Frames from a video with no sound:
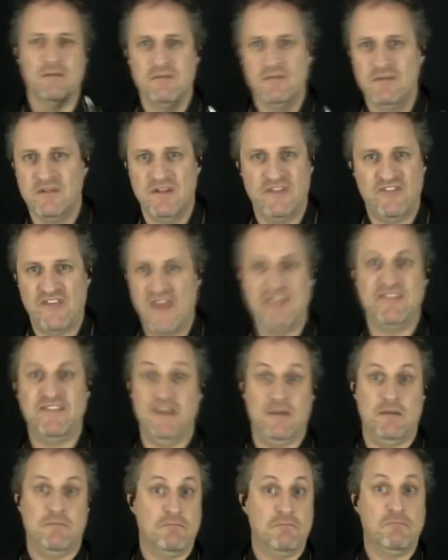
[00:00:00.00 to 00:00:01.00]
That's
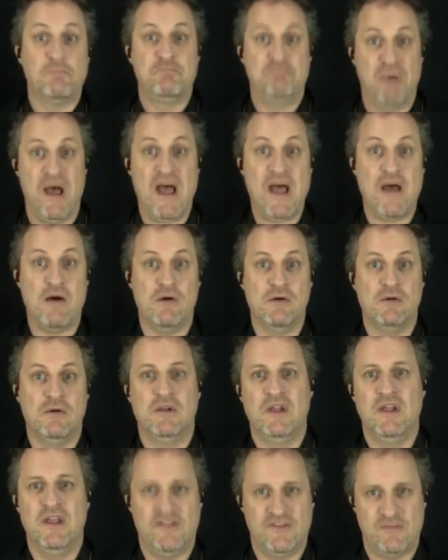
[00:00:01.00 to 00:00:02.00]
it. Bow.
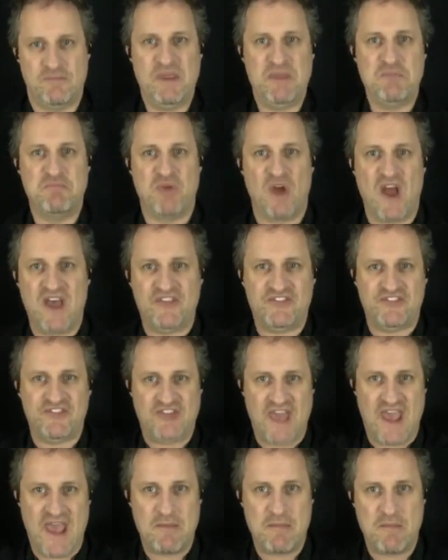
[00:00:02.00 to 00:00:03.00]
It's a big brass
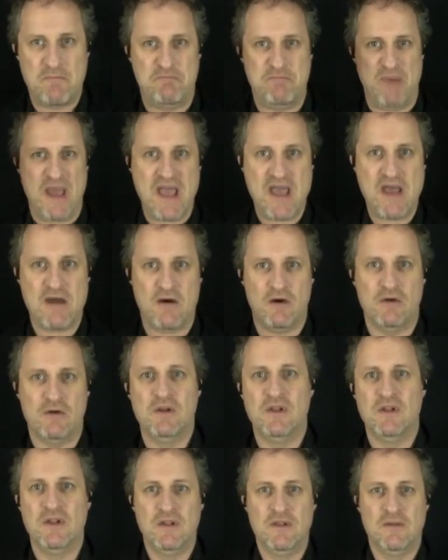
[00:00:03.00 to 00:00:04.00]
stab. Bow.
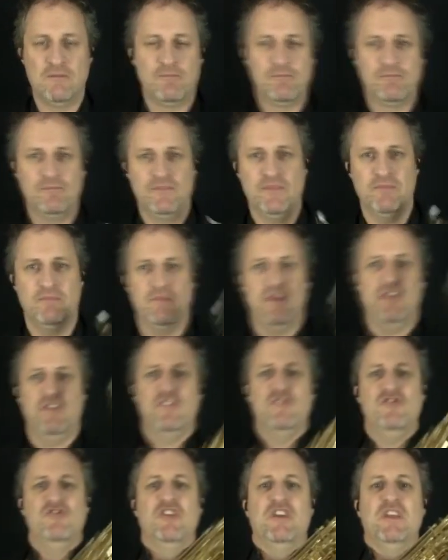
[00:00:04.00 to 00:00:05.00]
It's a
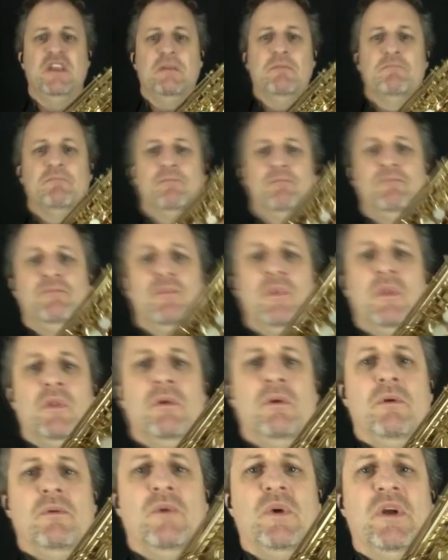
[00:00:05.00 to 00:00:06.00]
G.
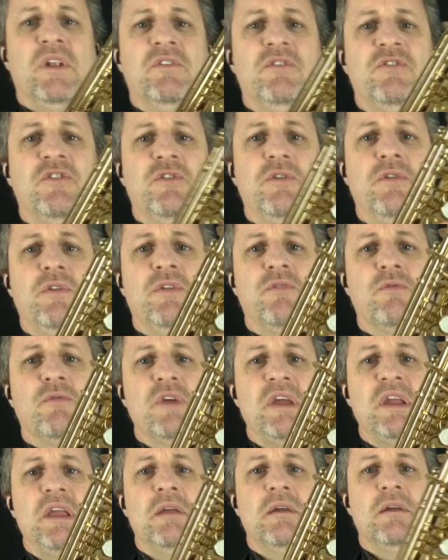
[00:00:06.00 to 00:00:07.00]
1, 2,
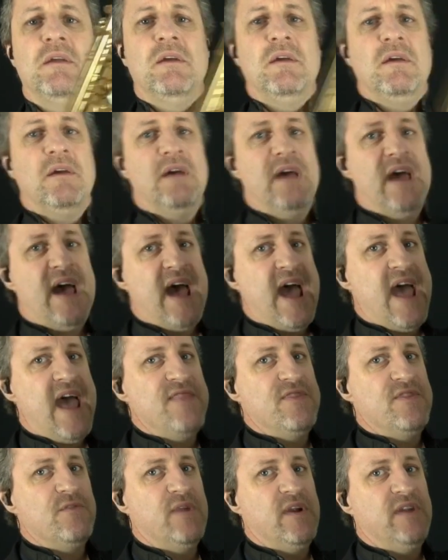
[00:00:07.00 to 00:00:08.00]
3,
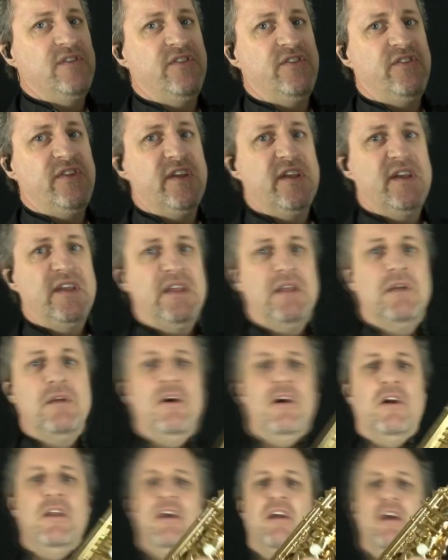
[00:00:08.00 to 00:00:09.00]
and the register key
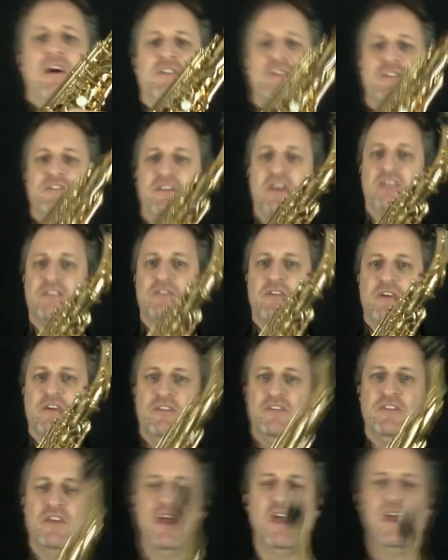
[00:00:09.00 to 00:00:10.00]
on our alto
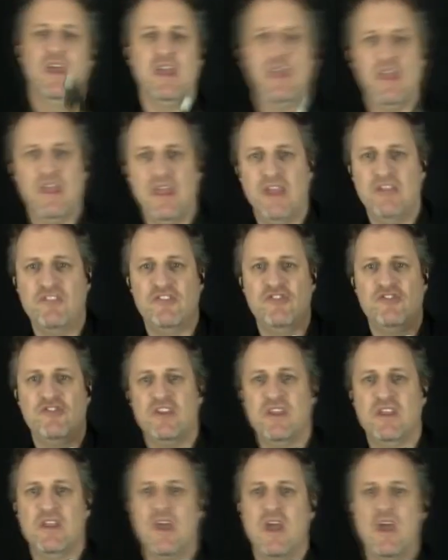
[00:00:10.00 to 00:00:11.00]
saxophones. It's a
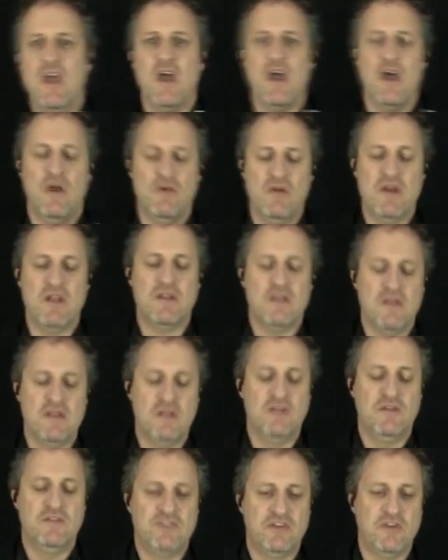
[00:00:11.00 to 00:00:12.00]
G. A 1,
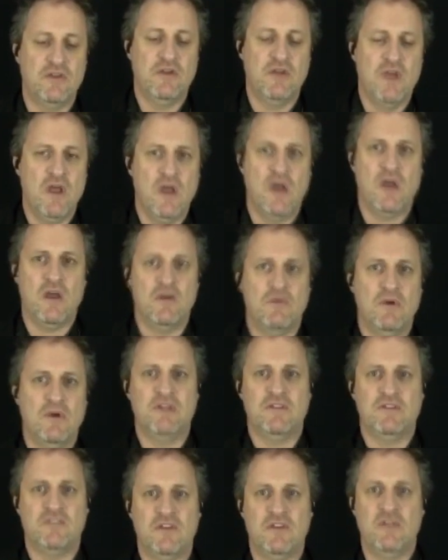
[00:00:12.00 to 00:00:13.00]
2, a 1,
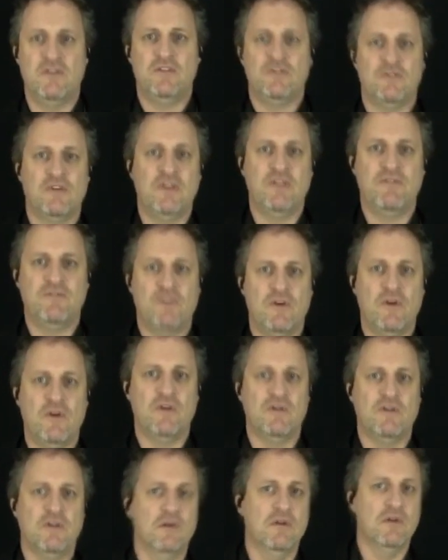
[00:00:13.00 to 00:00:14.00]
2, 3,
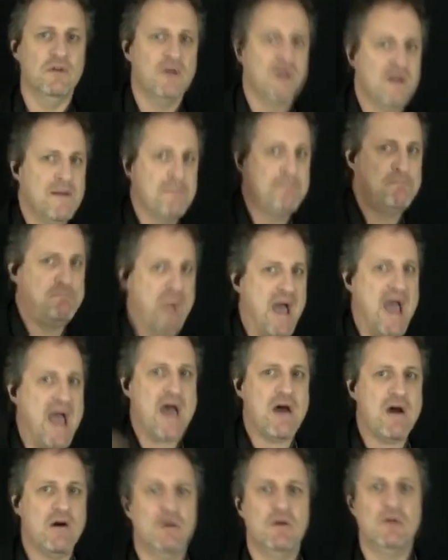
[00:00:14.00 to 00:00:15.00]
4.
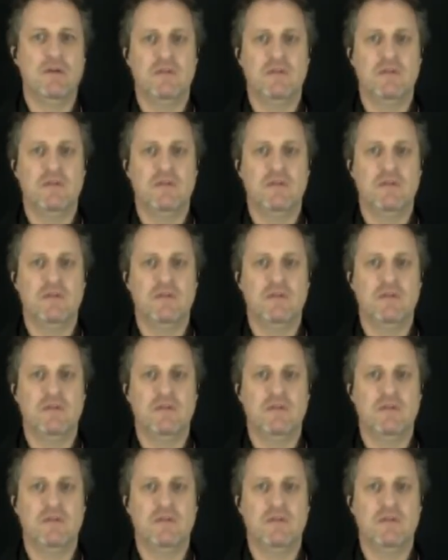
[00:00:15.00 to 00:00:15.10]
Bow.